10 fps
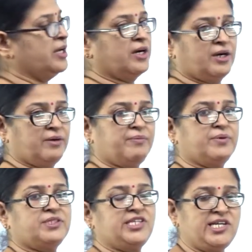uh,
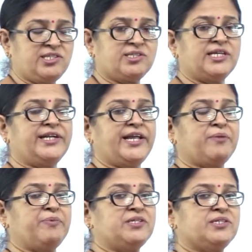changes that
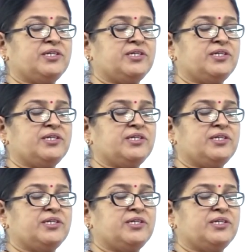take place